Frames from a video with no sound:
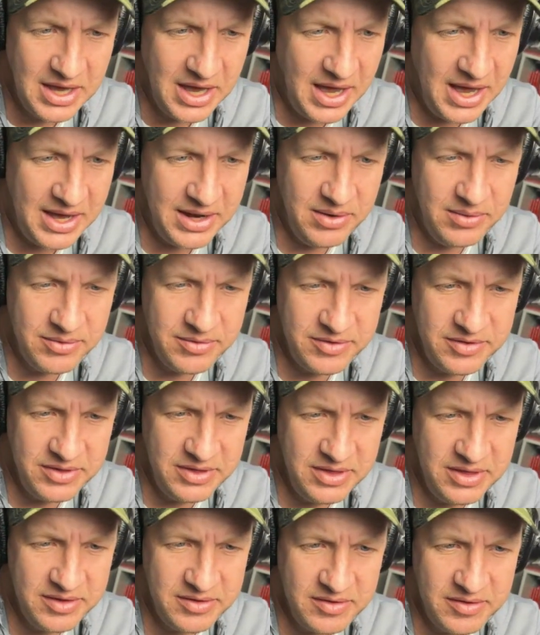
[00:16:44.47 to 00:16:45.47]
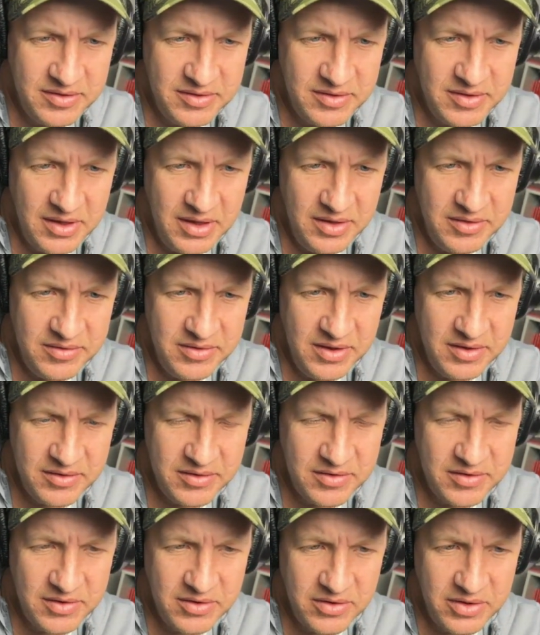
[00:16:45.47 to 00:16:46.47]
I don't see this as
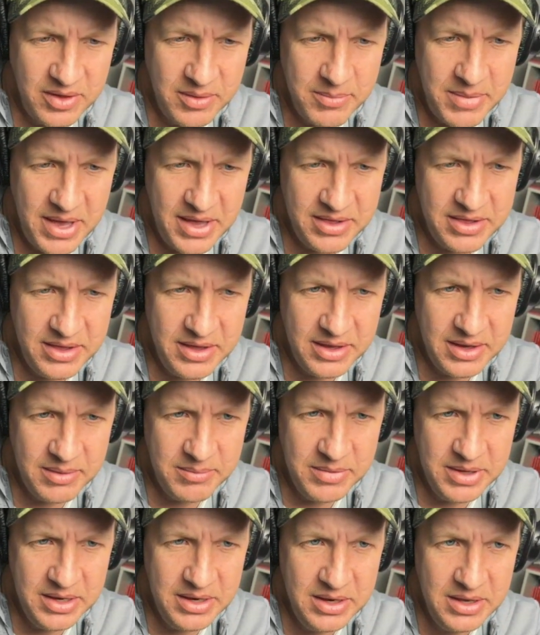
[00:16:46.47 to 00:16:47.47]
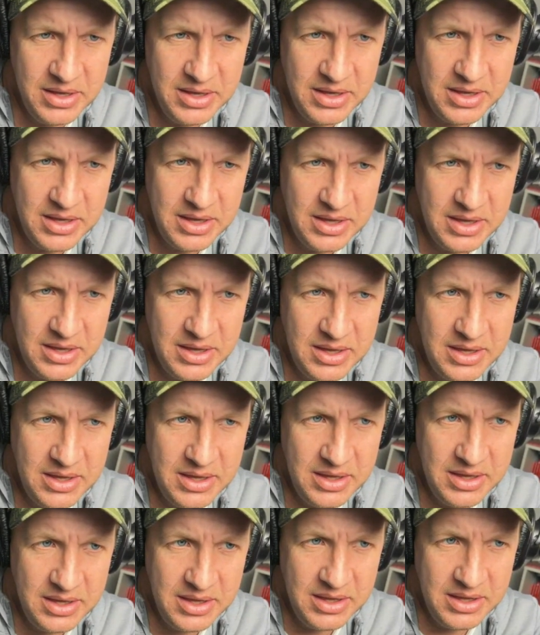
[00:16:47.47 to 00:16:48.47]
necessarily a bad thing. I mean,
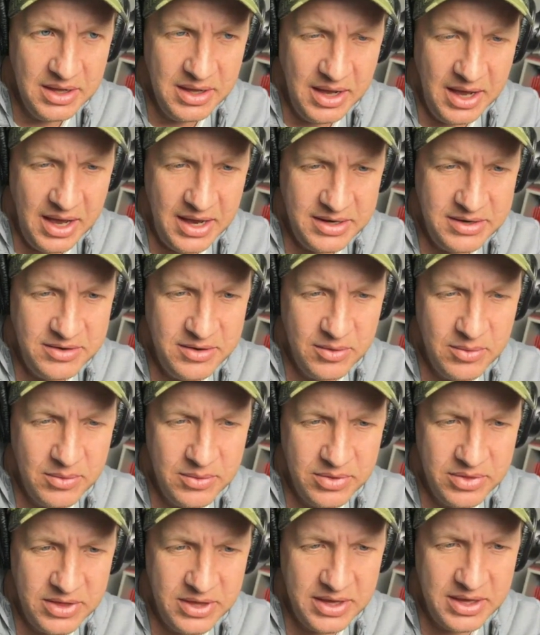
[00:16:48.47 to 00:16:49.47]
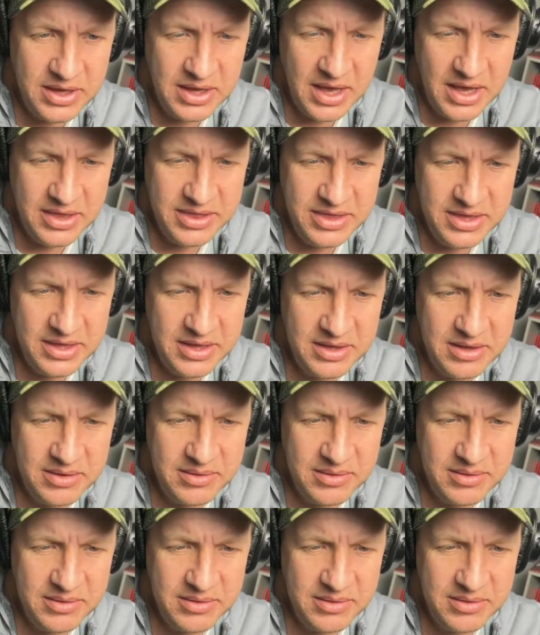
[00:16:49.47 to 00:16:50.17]
I think